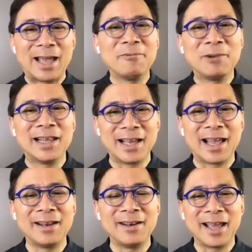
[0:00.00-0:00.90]
and when they
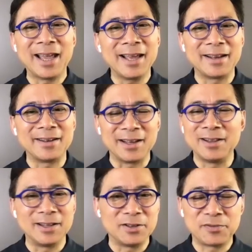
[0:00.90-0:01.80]
and and in
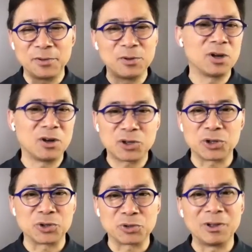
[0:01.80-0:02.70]
these food
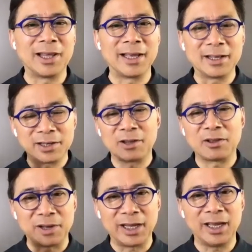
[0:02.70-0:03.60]
cultures when they get
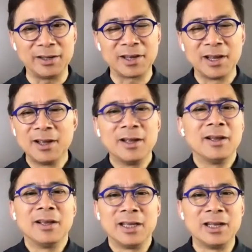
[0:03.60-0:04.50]
together to eat
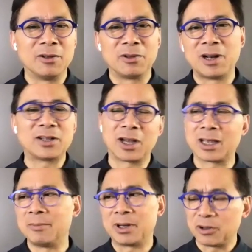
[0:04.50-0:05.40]
you know they're not
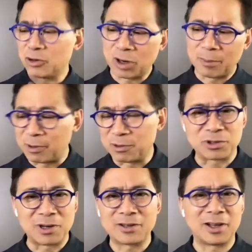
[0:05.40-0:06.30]
talking about their troubles
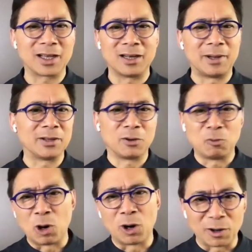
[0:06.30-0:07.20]
they're not talking yeah. about their
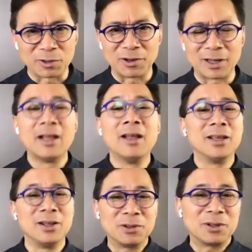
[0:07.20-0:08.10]
work they're not
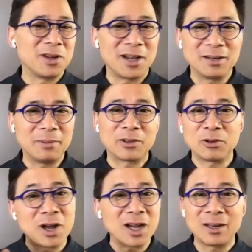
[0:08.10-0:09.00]
you know what they're talking about they're
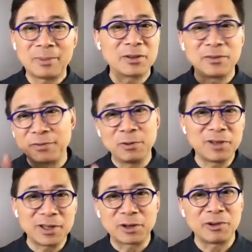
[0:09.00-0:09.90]
talking about the food
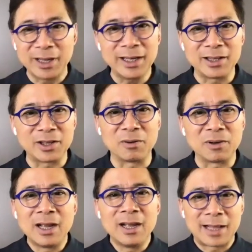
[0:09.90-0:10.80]
that they're eating yeah. they're
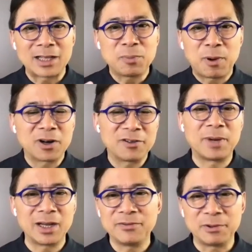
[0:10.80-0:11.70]
that's part of
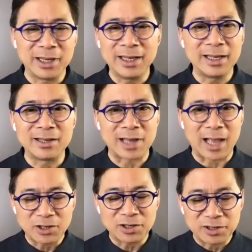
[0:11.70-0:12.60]
mindful eating is
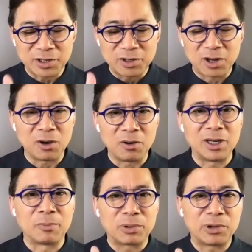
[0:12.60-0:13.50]
actually to know and
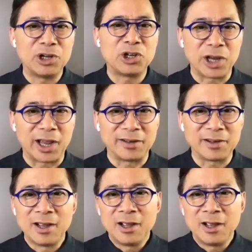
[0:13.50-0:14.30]
appreciate